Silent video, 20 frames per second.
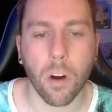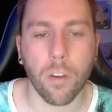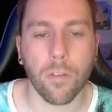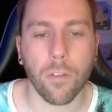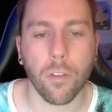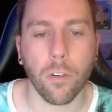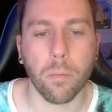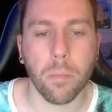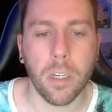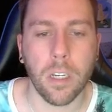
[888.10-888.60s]

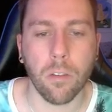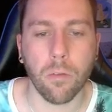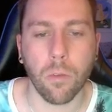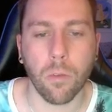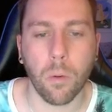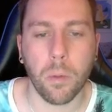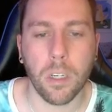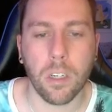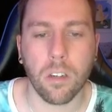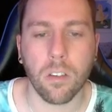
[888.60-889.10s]
for me
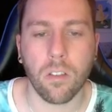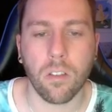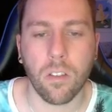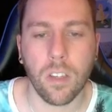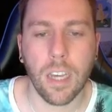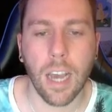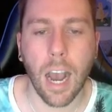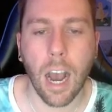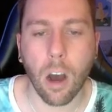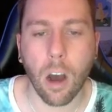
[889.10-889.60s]
will be to
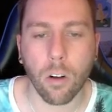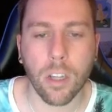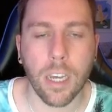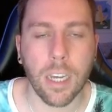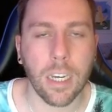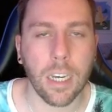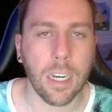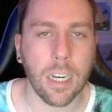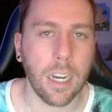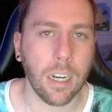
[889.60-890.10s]
see how they
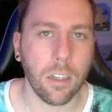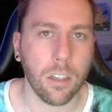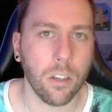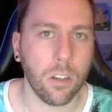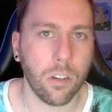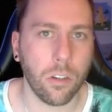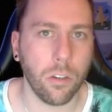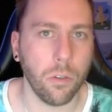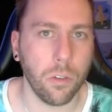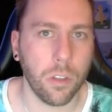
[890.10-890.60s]
connect the
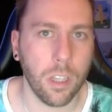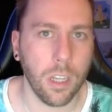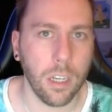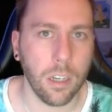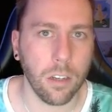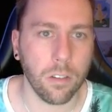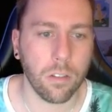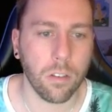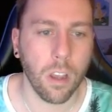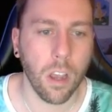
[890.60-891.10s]
two
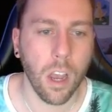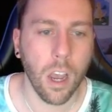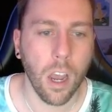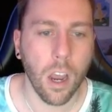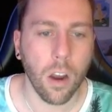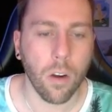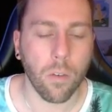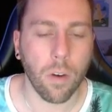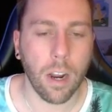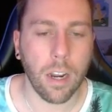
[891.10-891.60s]
things,
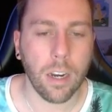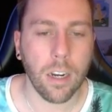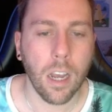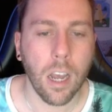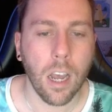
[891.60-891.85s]
right?